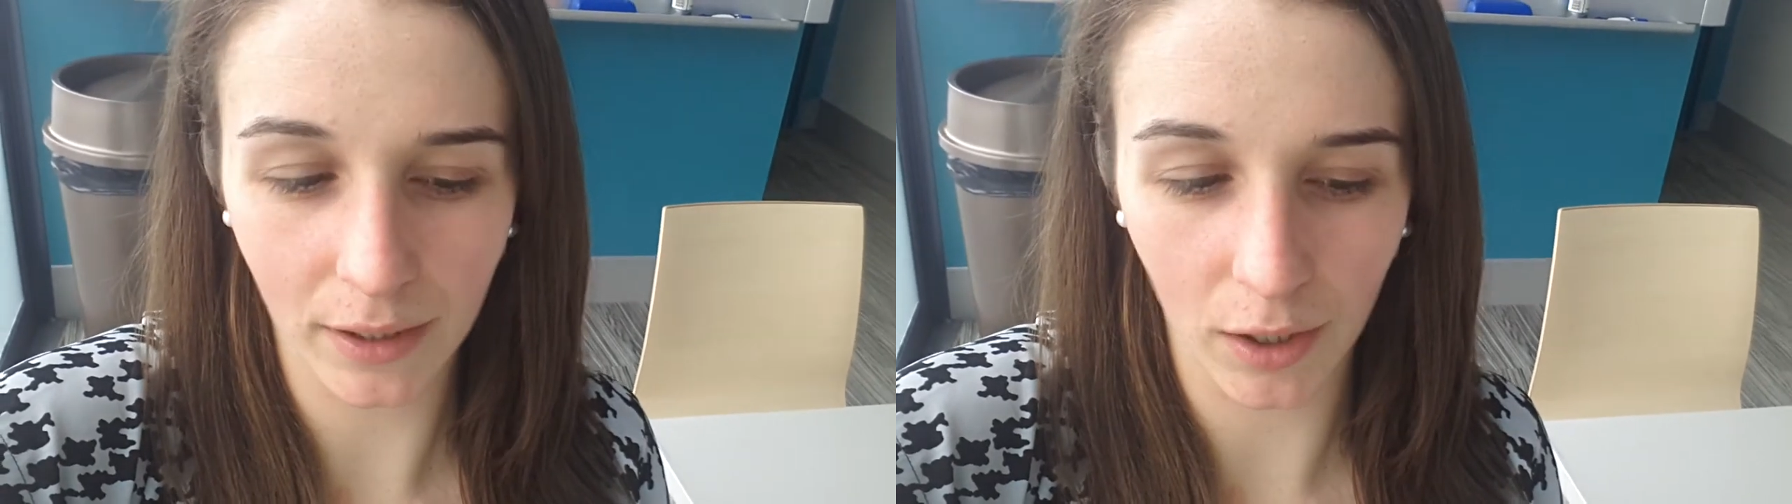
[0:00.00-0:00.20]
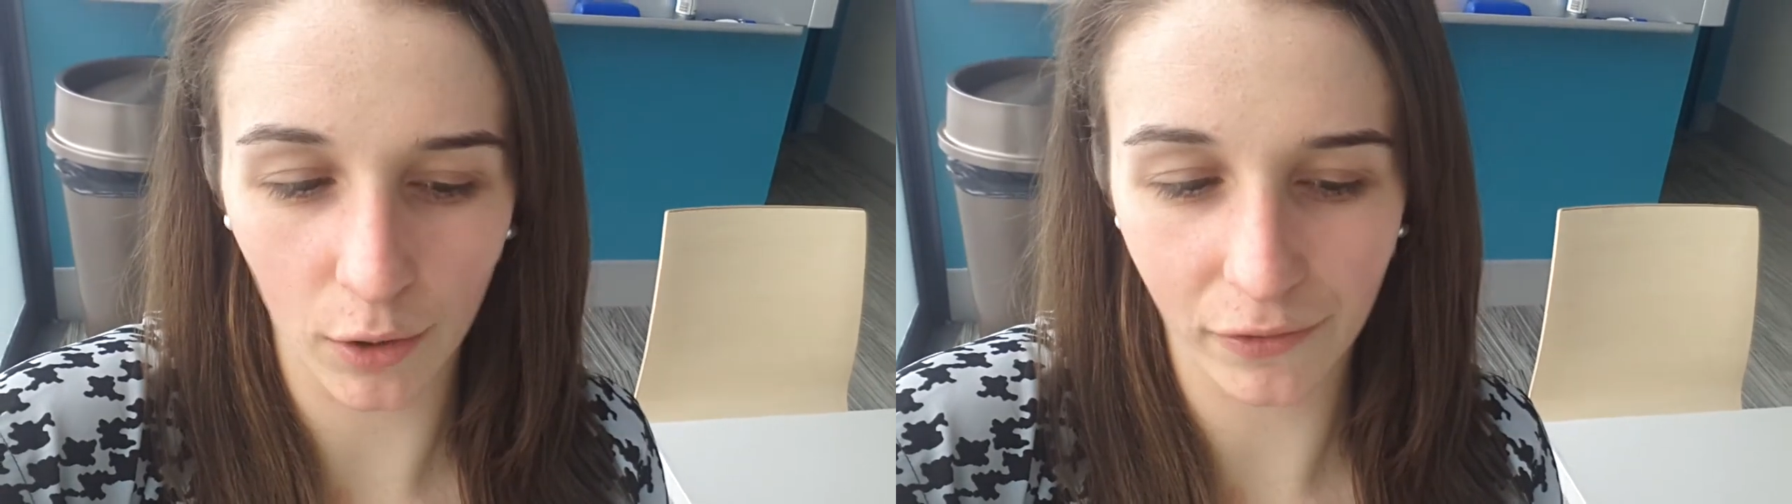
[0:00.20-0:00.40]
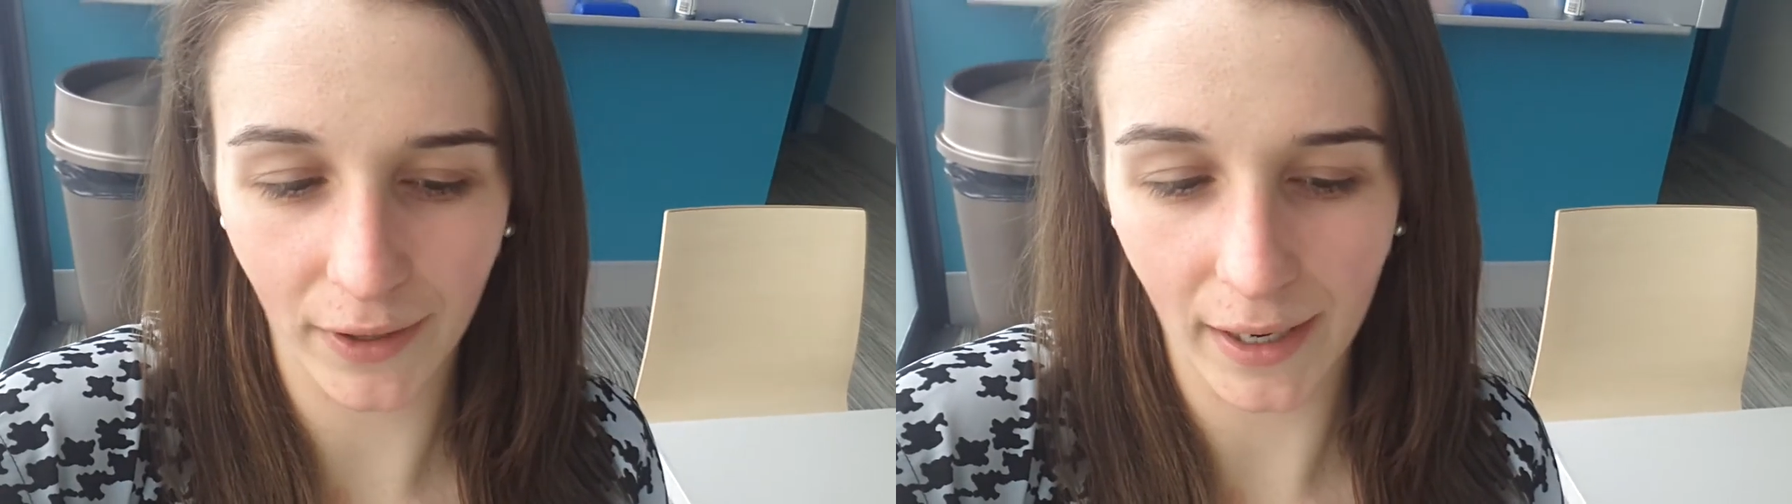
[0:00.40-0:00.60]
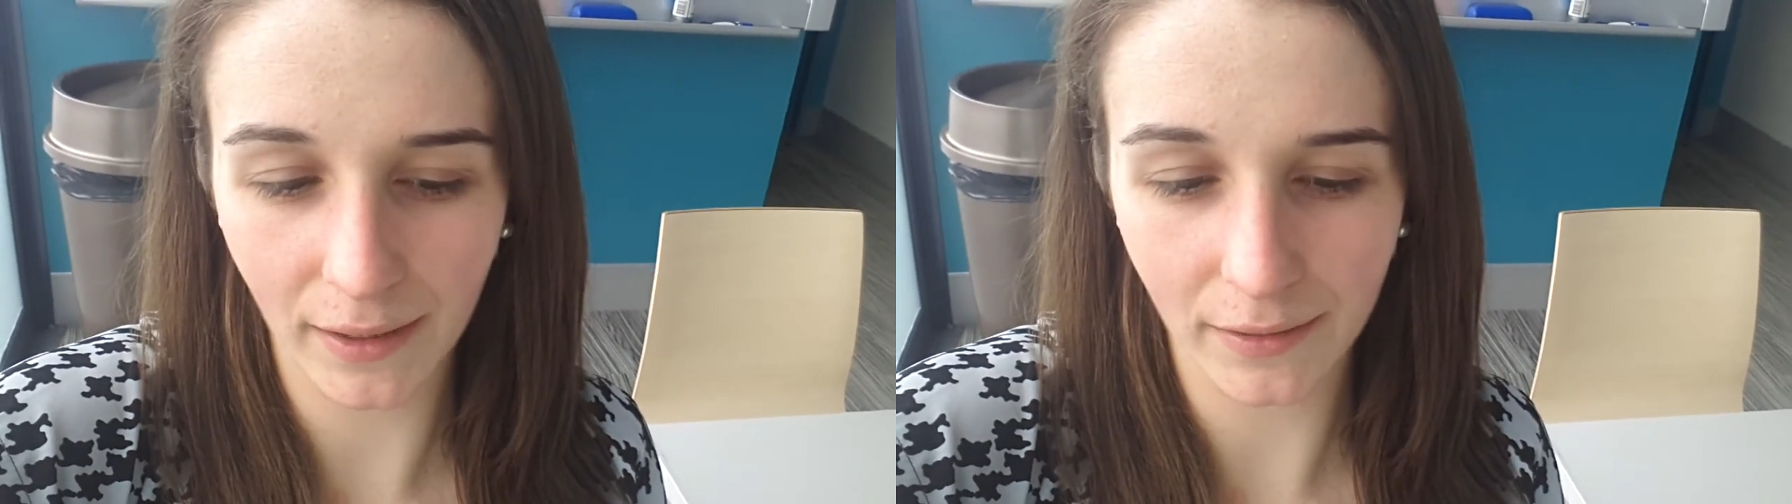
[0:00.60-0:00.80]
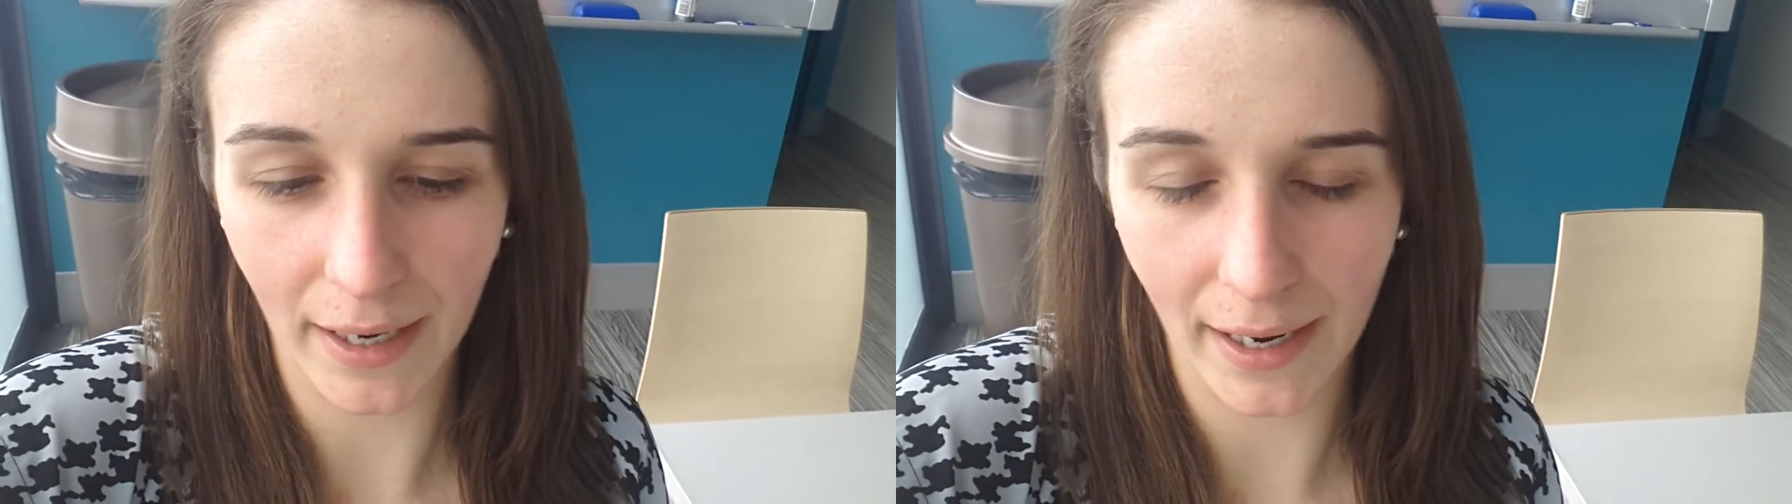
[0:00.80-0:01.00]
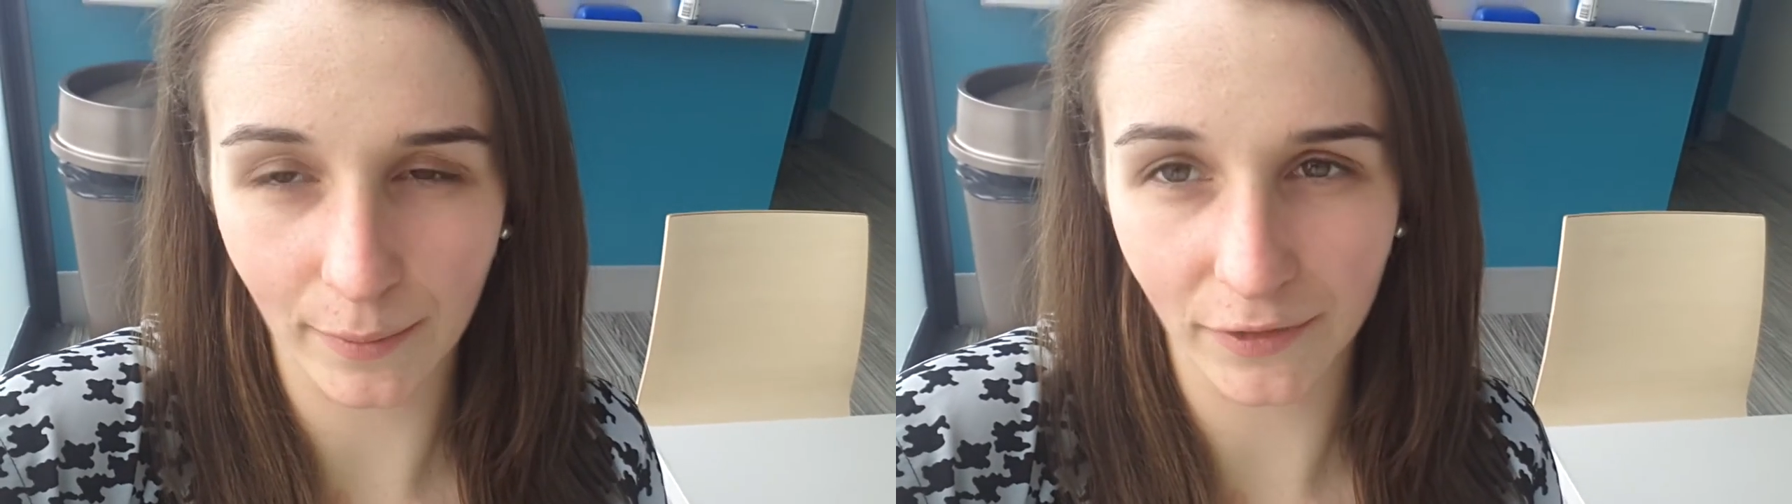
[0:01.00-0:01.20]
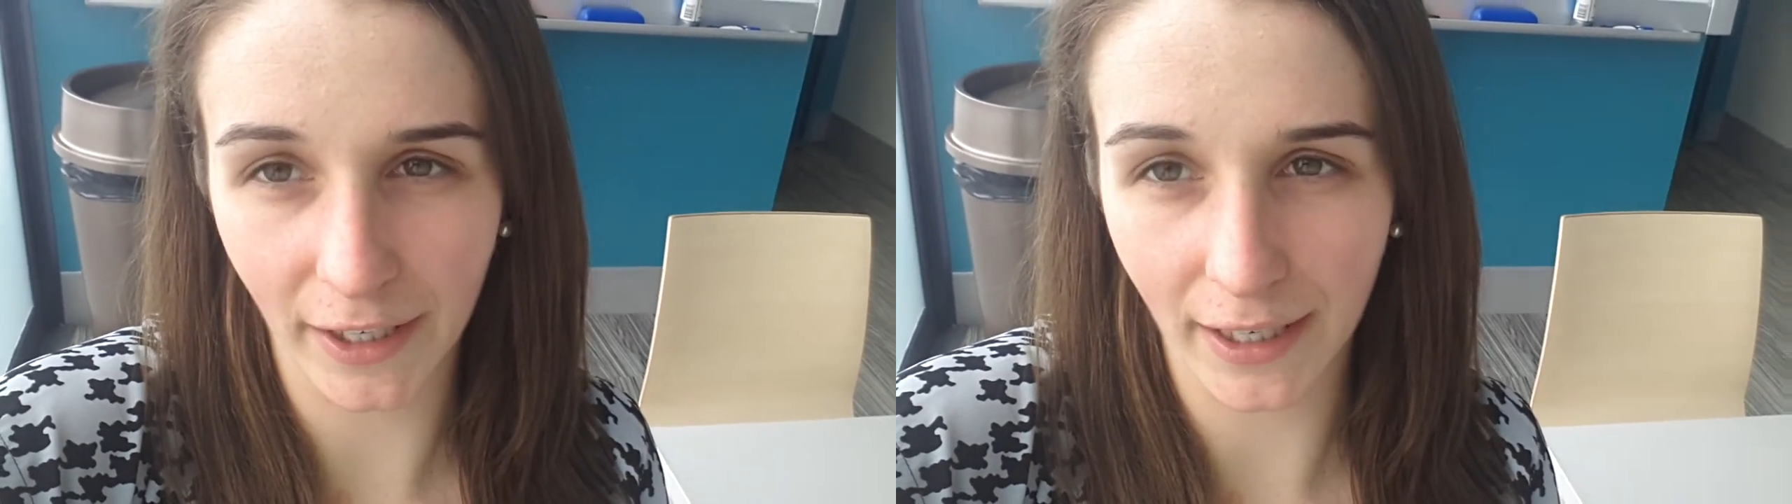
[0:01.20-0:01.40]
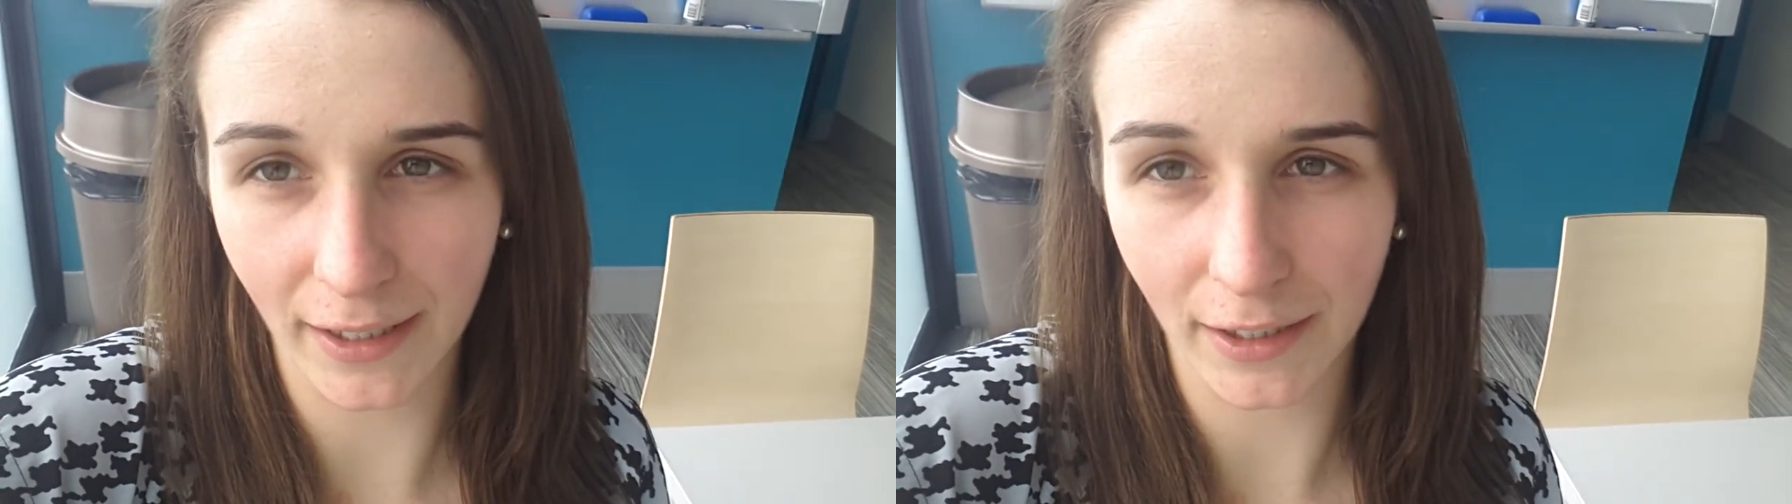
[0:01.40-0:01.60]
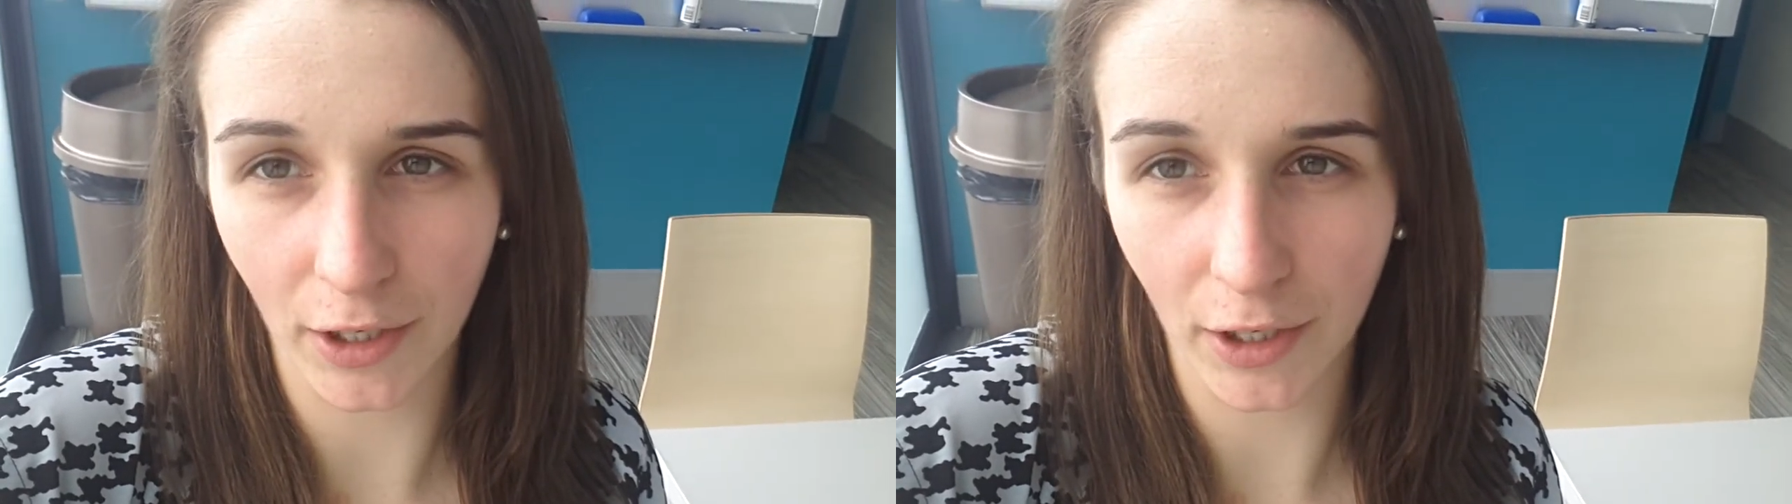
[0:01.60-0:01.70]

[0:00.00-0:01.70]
low fat vegan.